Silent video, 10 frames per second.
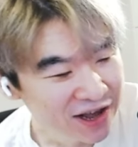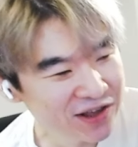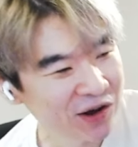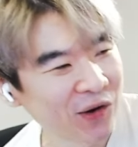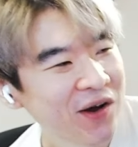
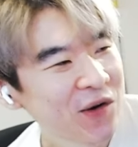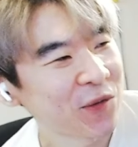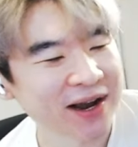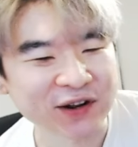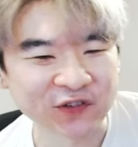Yo,
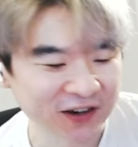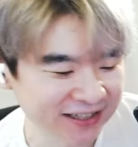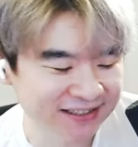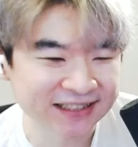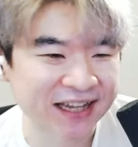why the fuck
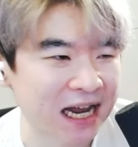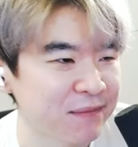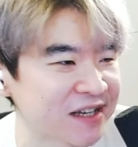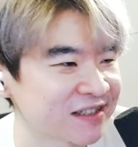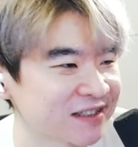is this
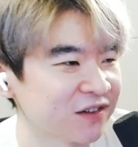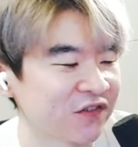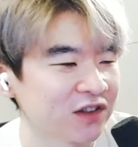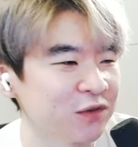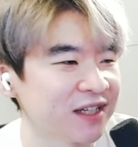animation so
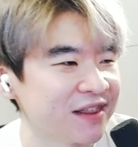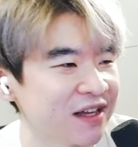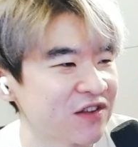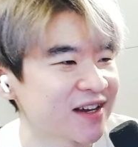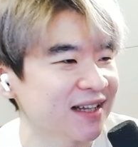fluid and
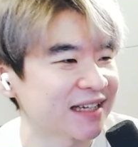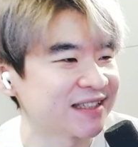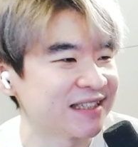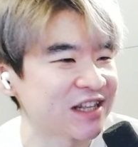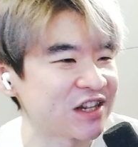then you got like
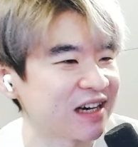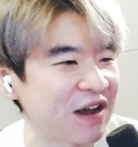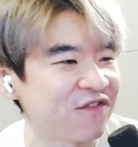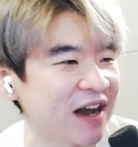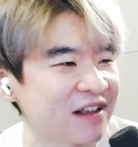
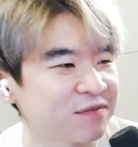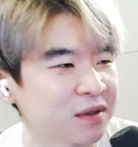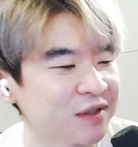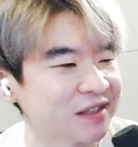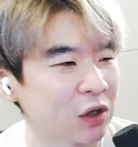CGI fights
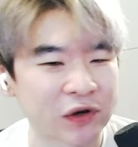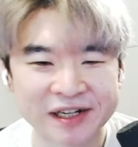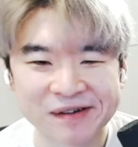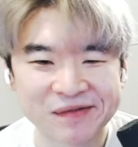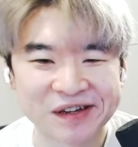between Toka
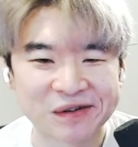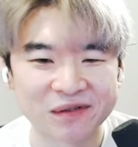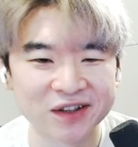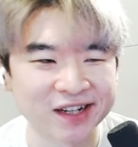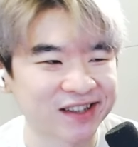and Mio,
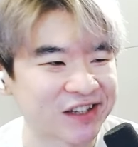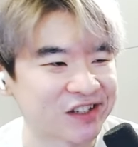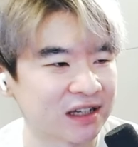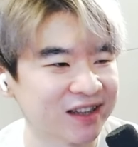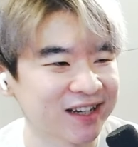bro? Look at this
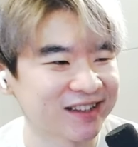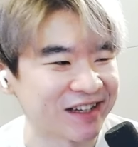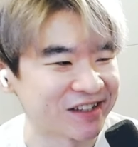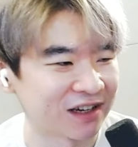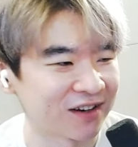shit, right? Look at the
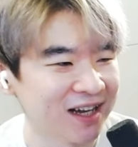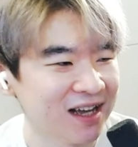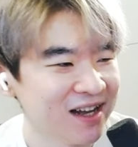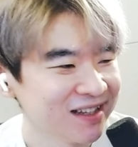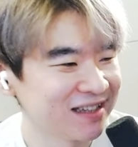
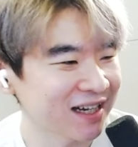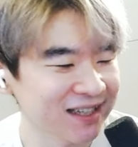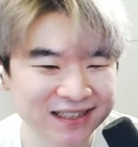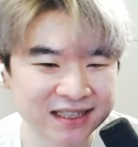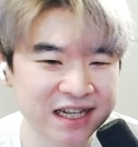
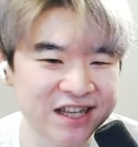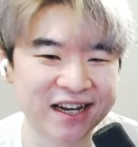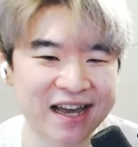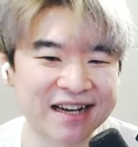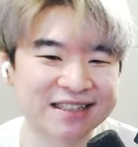
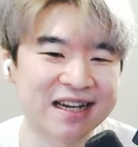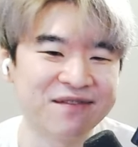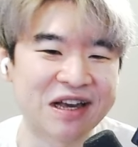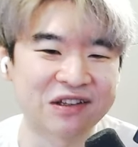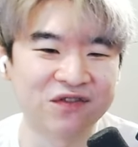CGI ass animation